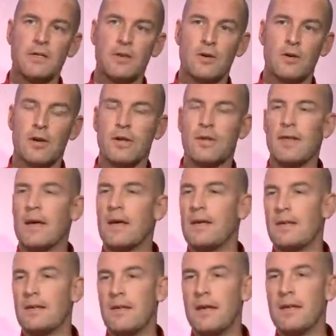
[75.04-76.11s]
So, and
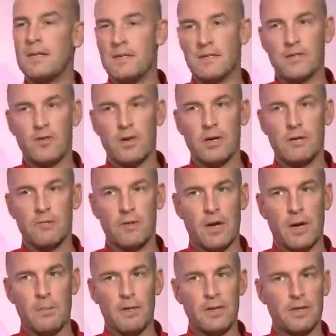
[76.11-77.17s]
that is a struggle for
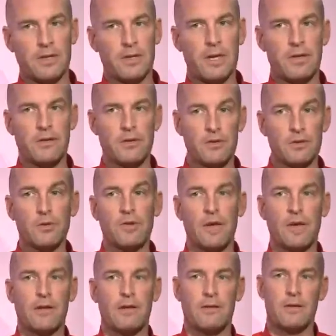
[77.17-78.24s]
companies today to do
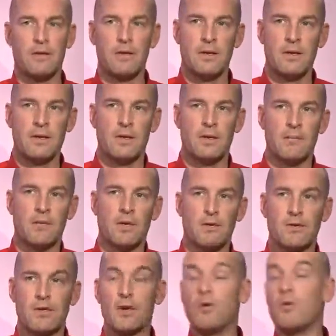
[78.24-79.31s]
that,
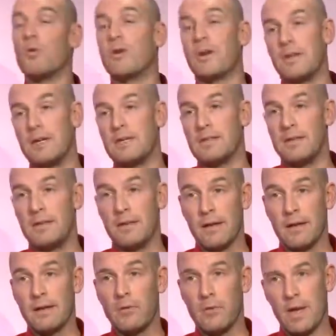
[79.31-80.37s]
because they are organized in
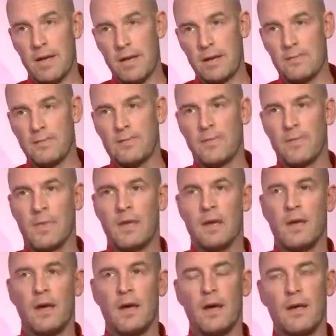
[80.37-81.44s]
another way.
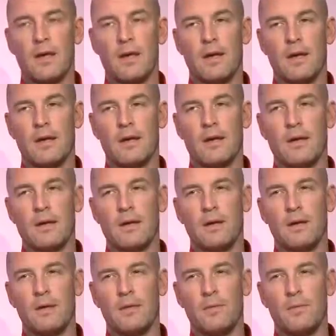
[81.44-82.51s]
And
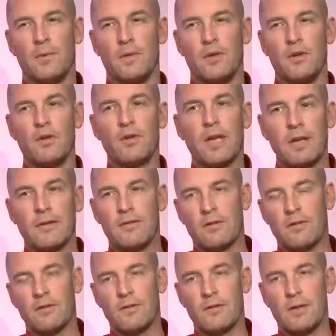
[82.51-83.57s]
when you look at
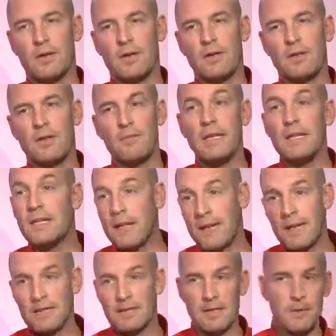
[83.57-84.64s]
sort of the media
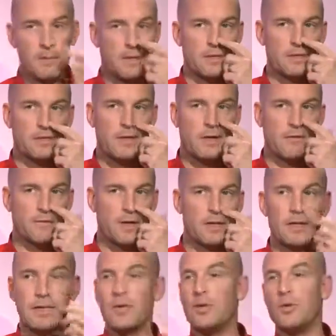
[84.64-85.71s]
landscape in itself,
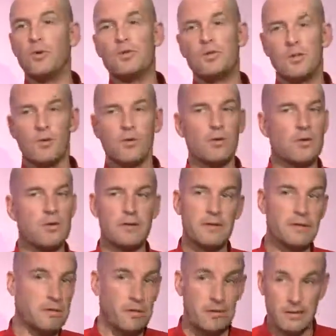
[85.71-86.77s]
that includes all the
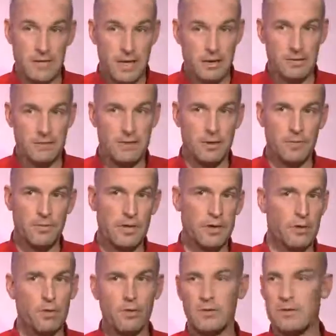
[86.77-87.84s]
digital channels out
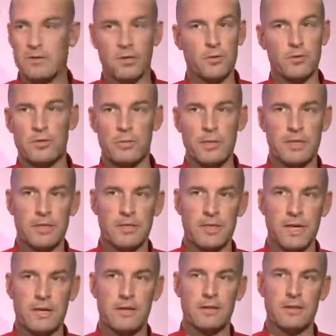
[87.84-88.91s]
there, all the social media
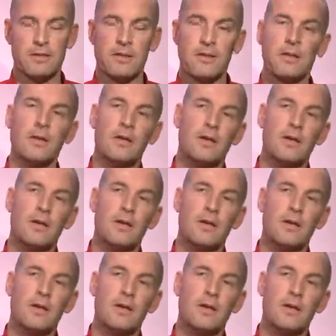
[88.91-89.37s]
channels,